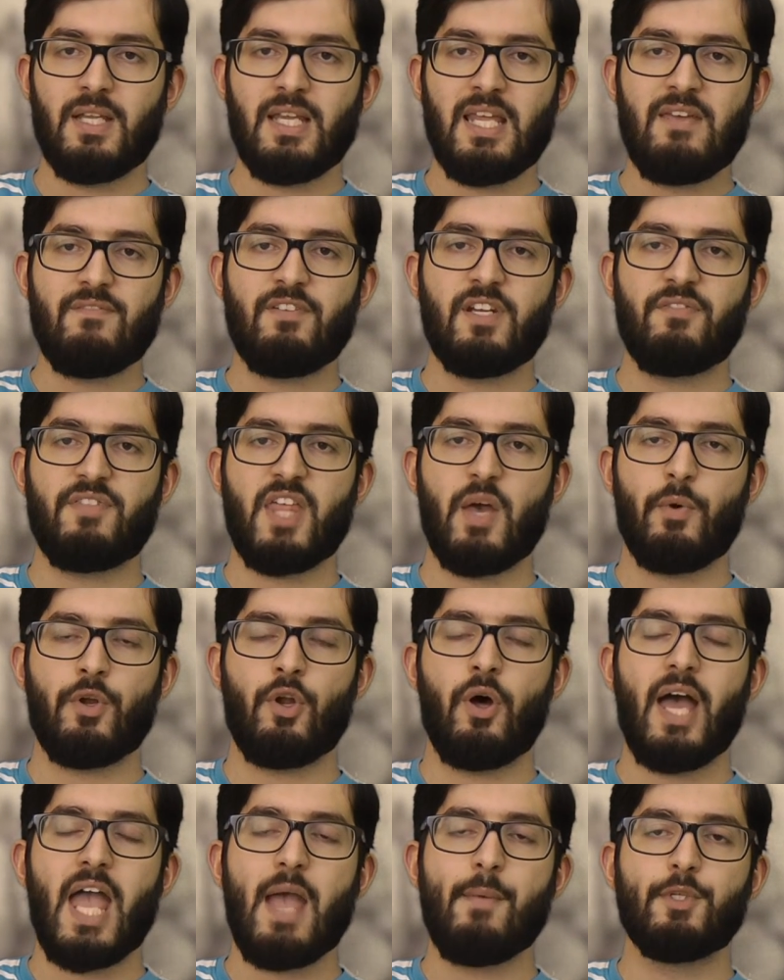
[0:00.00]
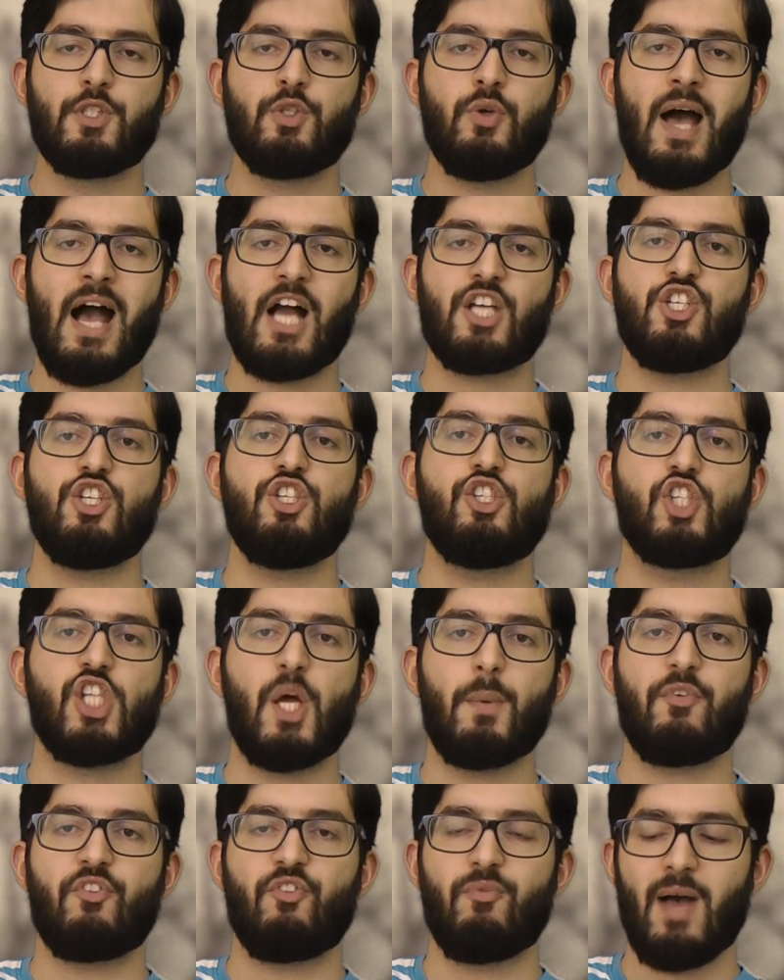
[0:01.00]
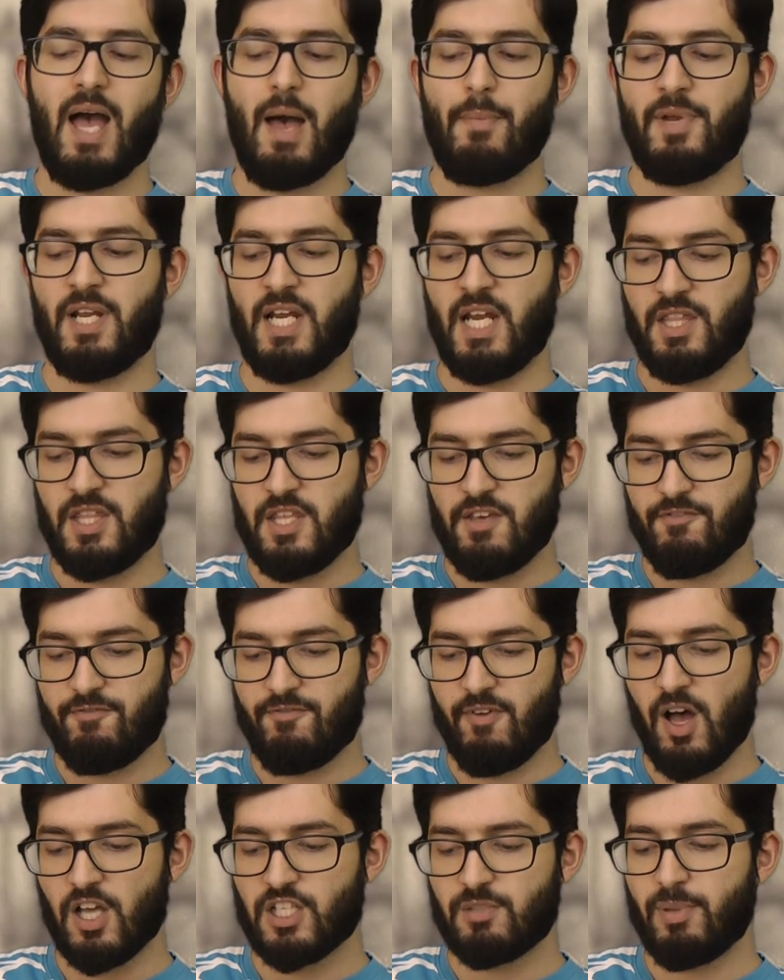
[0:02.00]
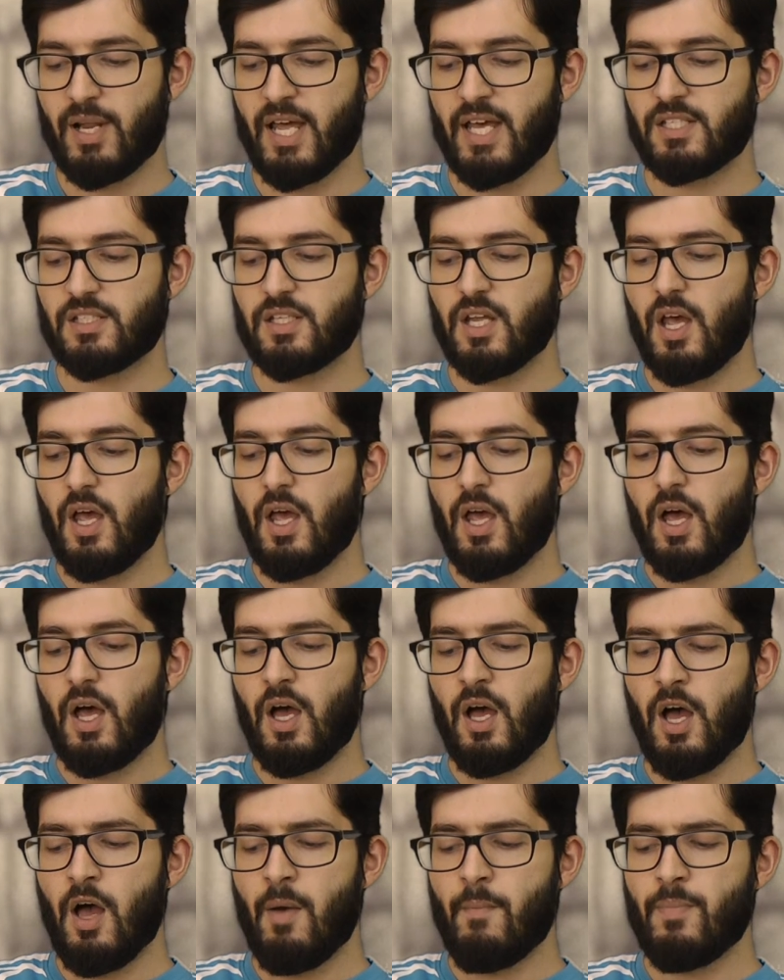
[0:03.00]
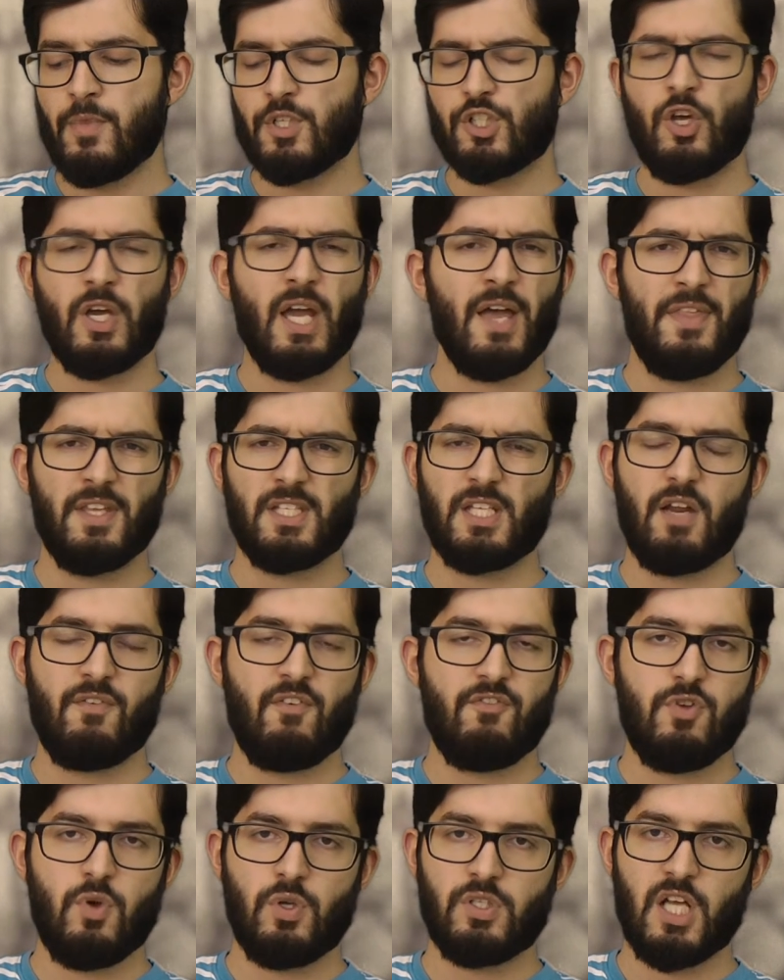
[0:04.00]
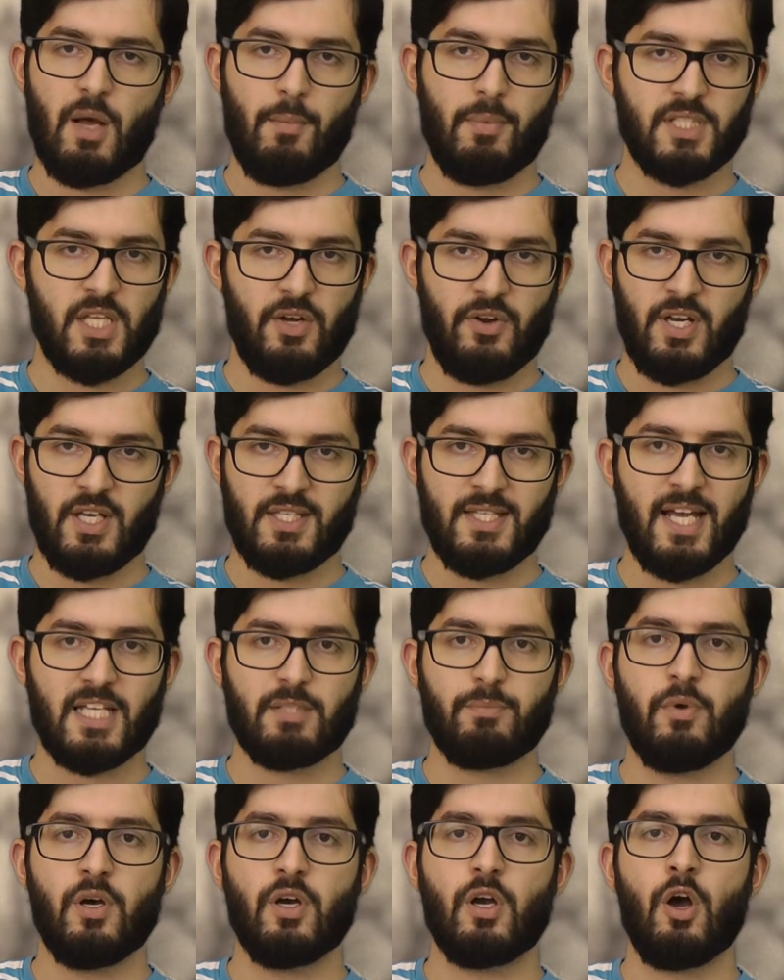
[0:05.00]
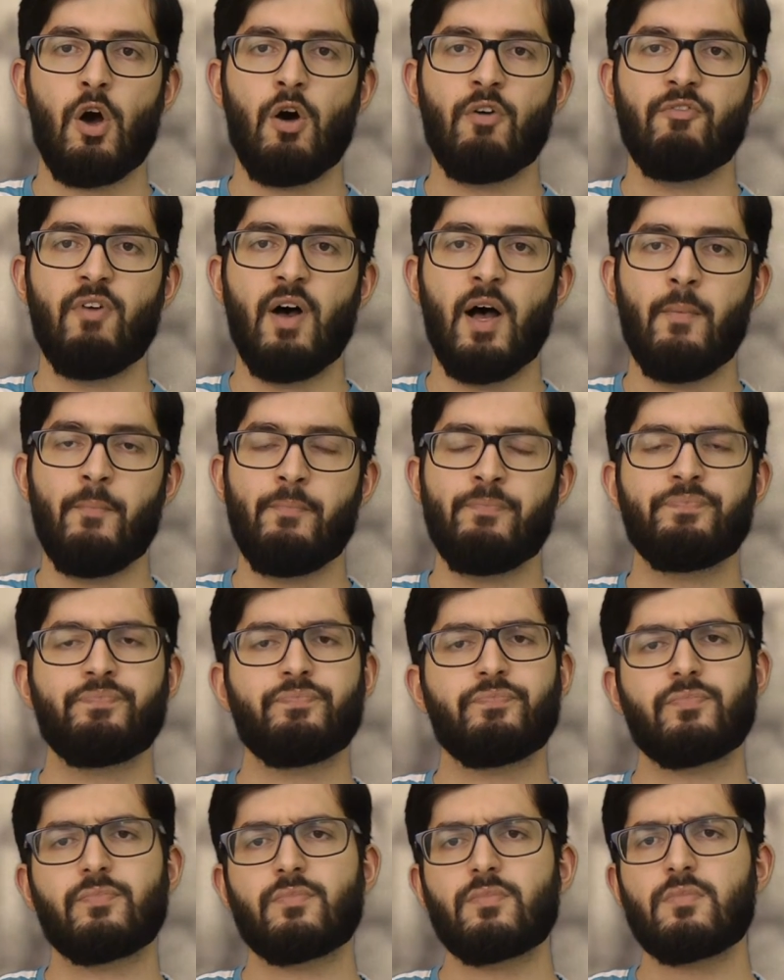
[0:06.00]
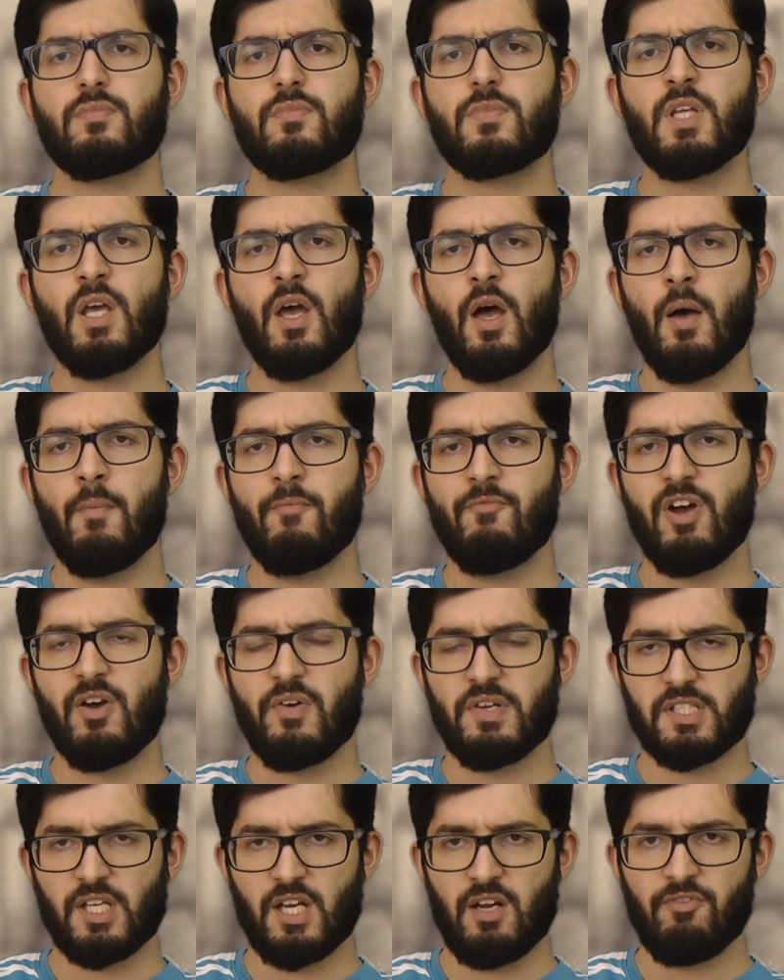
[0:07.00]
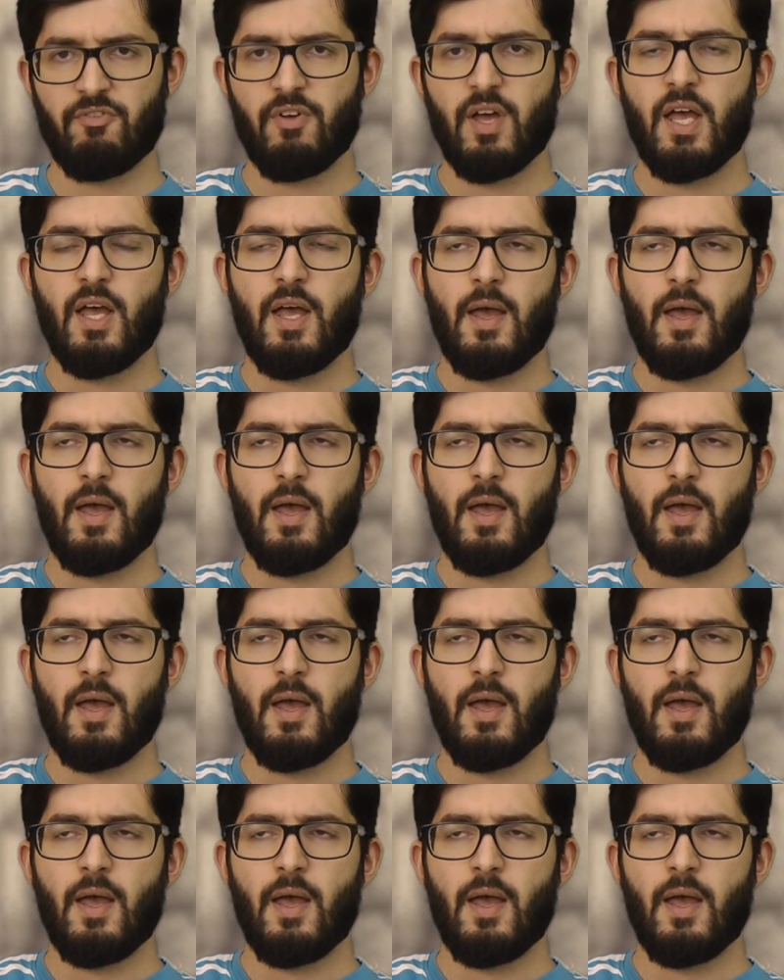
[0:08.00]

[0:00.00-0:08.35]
even if they were not able to actually stop it from happening in the first place. So again, there's kind of a few examples that are in your textbook of various kind of